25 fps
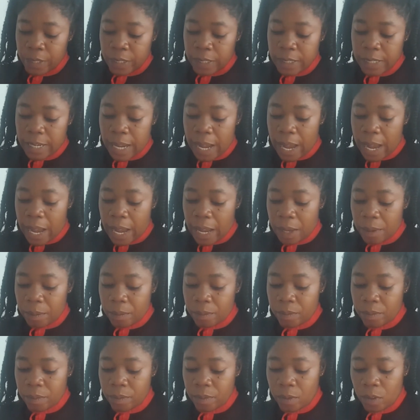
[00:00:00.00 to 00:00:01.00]

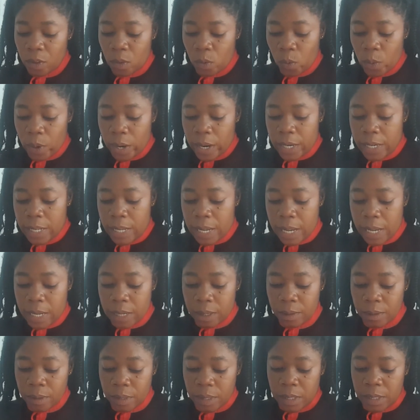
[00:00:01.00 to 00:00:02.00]
time,
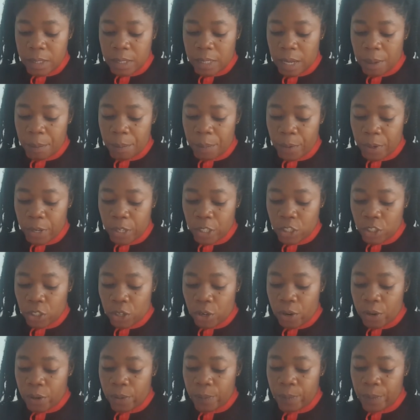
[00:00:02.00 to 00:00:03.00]
weather,
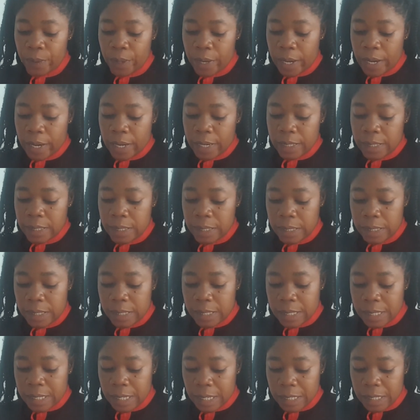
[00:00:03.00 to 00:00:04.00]
temperature, and
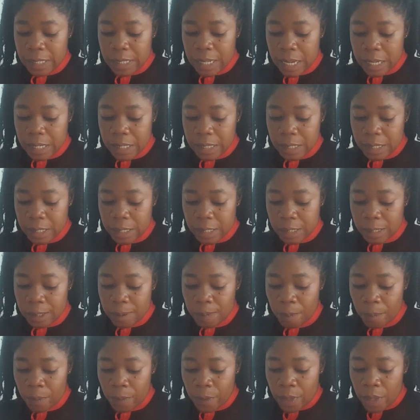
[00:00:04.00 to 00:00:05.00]
distances.
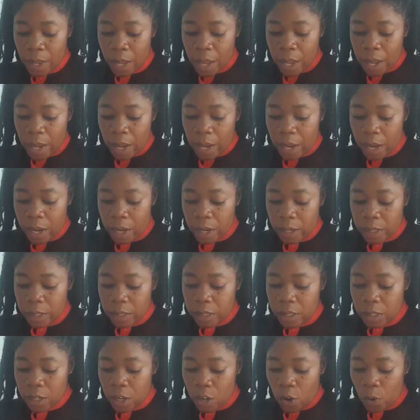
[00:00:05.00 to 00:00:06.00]

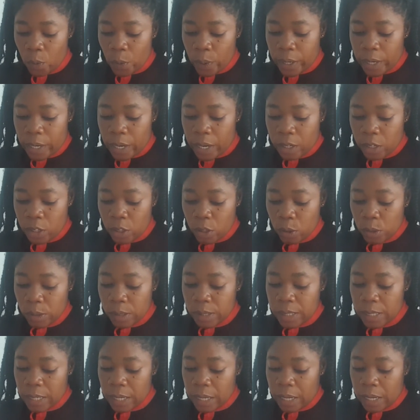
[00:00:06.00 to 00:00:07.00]
And we can
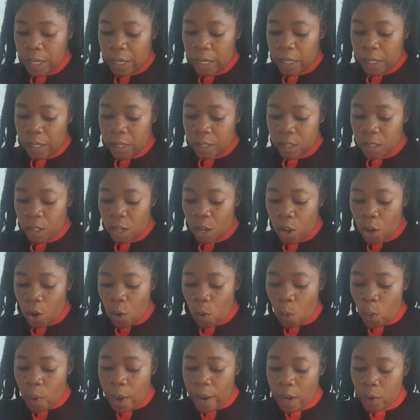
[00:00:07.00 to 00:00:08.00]
use
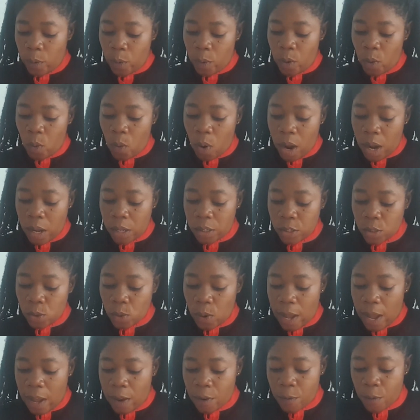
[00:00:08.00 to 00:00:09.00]
it when we want
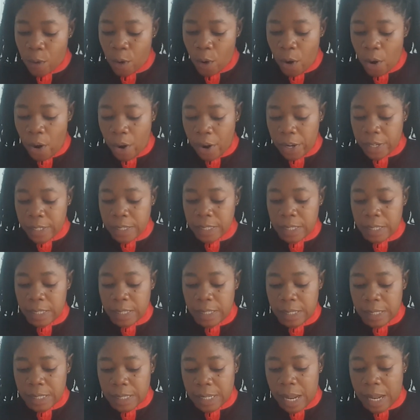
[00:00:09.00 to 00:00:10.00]
to avoid
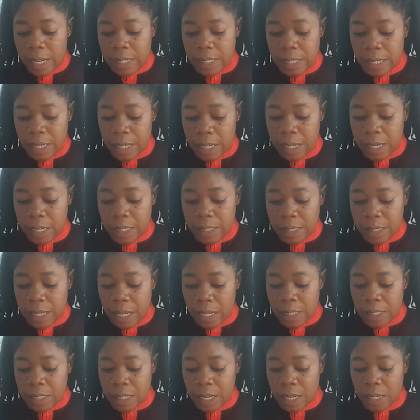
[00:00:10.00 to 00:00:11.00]
starting a
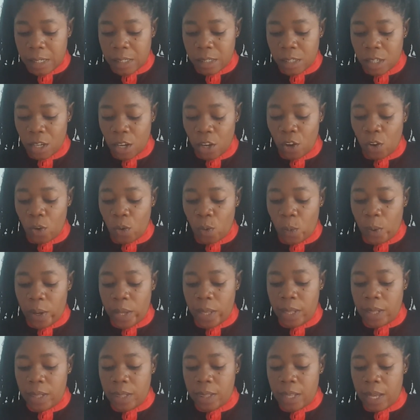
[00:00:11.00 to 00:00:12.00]
sentence
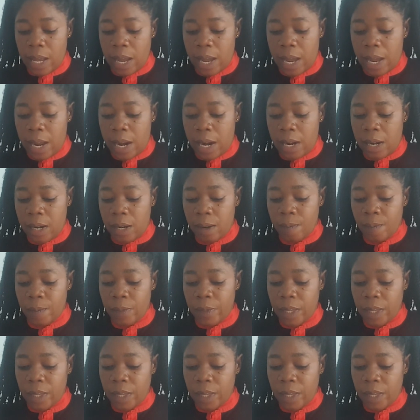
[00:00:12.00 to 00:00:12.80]
with an